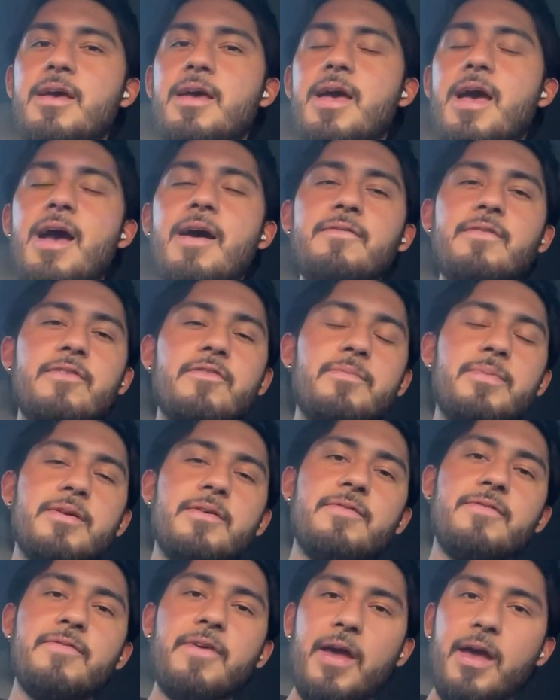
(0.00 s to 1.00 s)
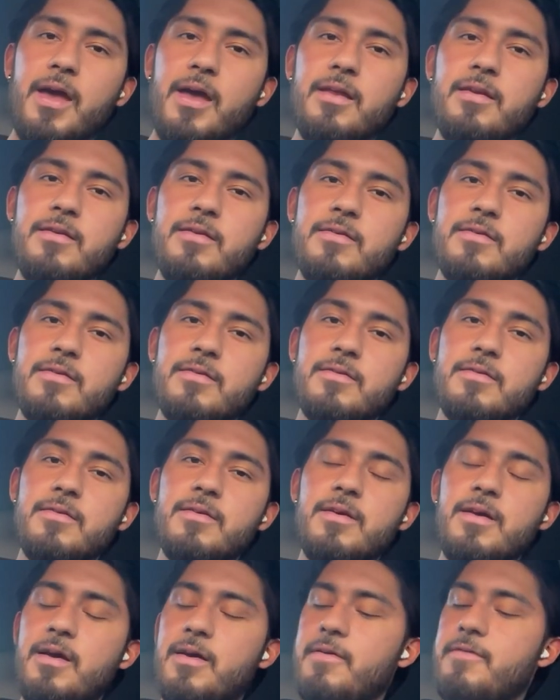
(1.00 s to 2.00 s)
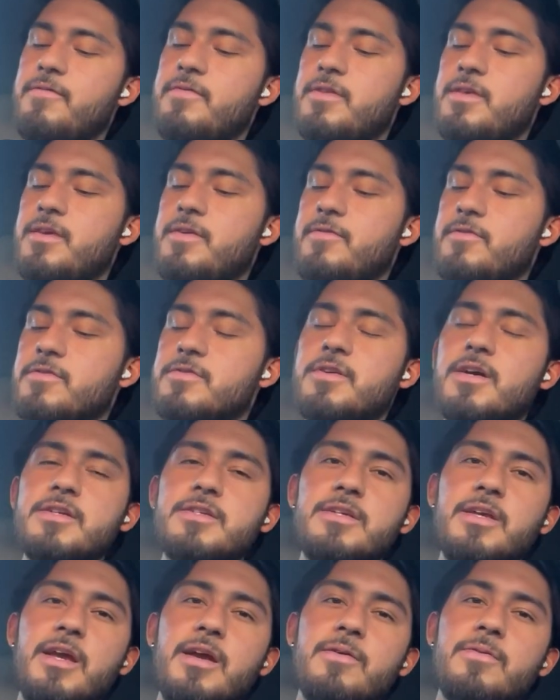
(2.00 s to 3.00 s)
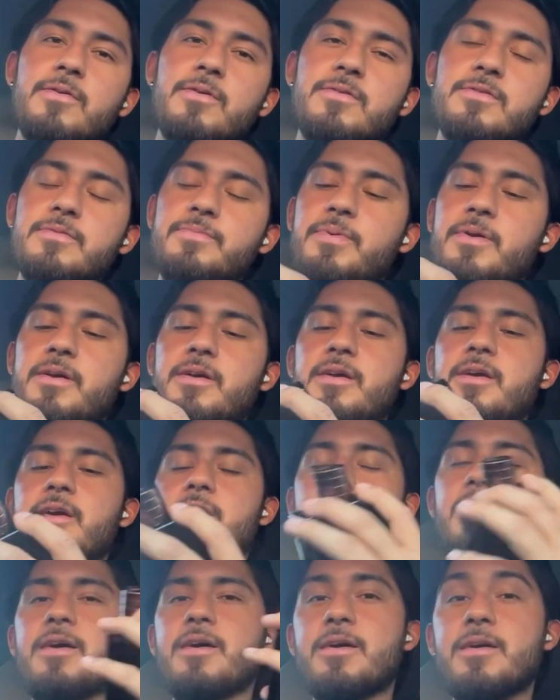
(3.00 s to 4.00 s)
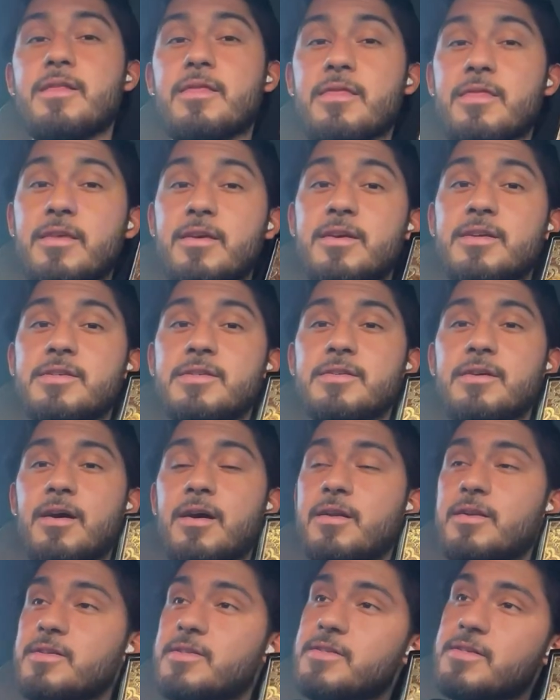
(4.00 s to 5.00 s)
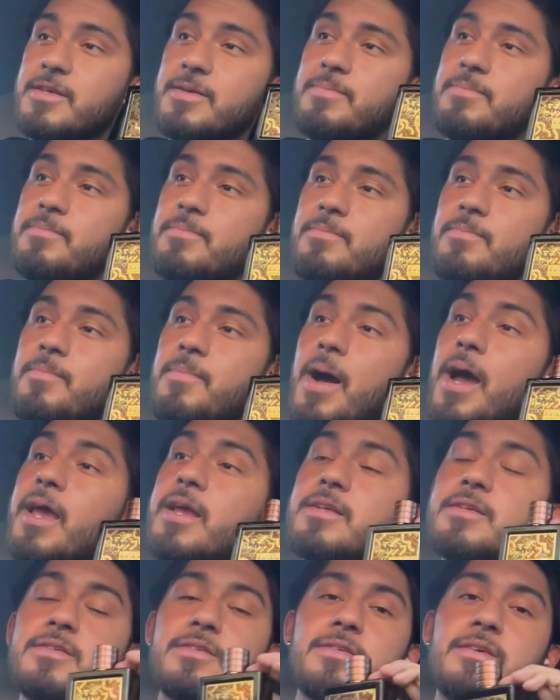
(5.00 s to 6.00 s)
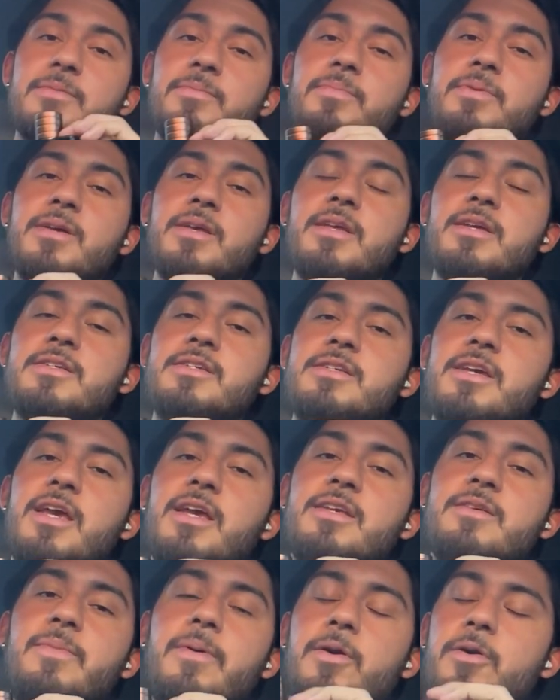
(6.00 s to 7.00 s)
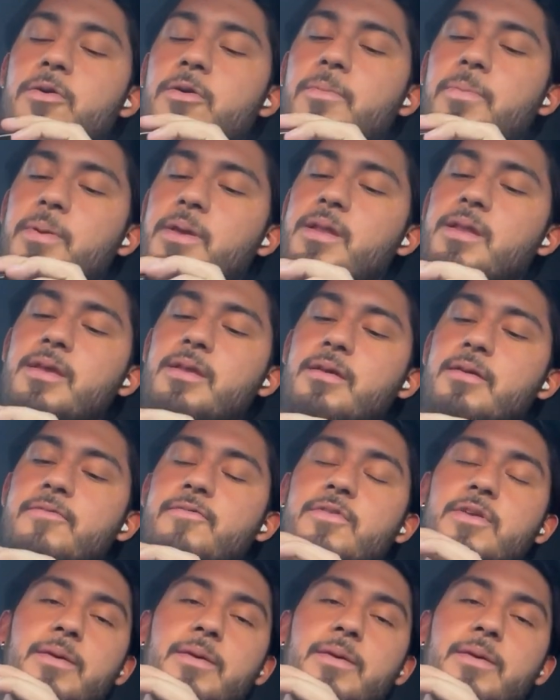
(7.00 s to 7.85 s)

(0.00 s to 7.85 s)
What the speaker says: I've never been a fan of the Versace Eros, but this honestly might just completely change my whole opinion of